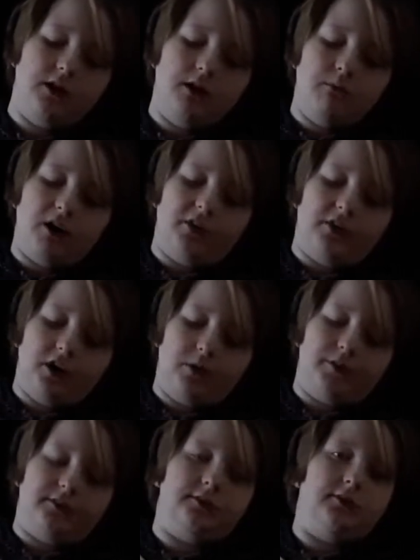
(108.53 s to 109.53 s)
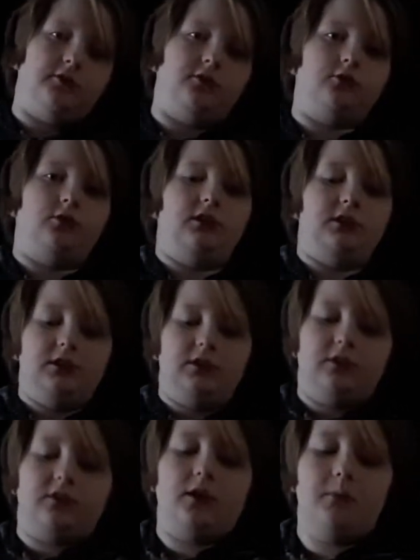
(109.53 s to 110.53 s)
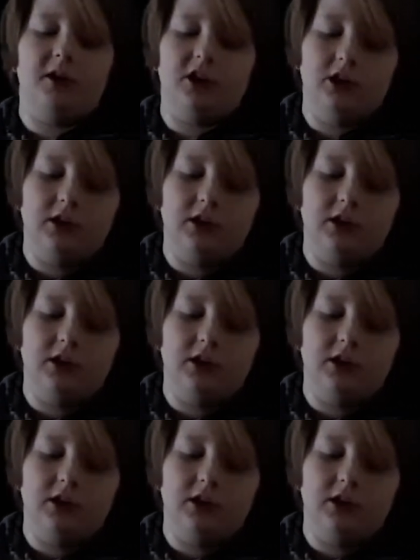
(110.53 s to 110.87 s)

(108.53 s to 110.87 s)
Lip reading: While on the Upper Surrey Street in the summer